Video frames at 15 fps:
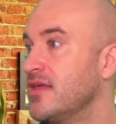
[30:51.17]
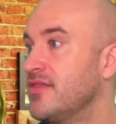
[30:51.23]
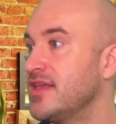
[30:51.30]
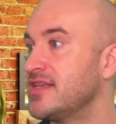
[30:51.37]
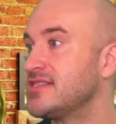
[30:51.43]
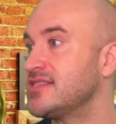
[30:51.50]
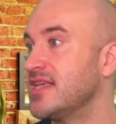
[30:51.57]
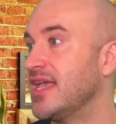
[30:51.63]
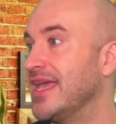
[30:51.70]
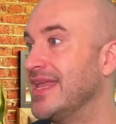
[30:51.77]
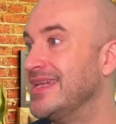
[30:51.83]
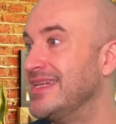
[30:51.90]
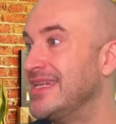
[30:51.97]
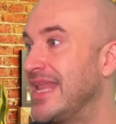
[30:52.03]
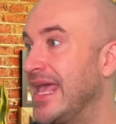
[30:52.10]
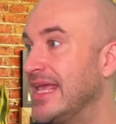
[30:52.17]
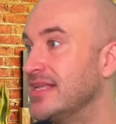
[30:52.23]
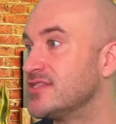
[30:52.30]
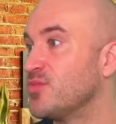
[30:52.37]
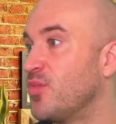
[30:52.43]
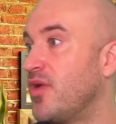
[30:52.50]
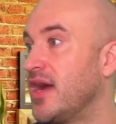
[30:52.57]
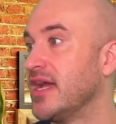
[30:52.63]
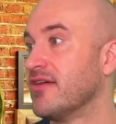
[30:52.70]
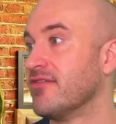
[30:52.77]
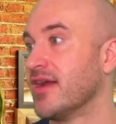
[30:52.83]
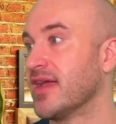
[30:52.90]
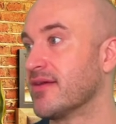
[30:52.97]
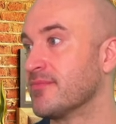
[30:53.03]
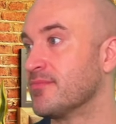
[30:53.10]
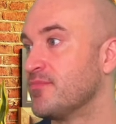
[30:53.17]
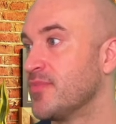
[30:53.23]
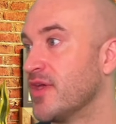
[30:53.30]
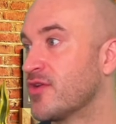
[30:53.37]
This innate wiring,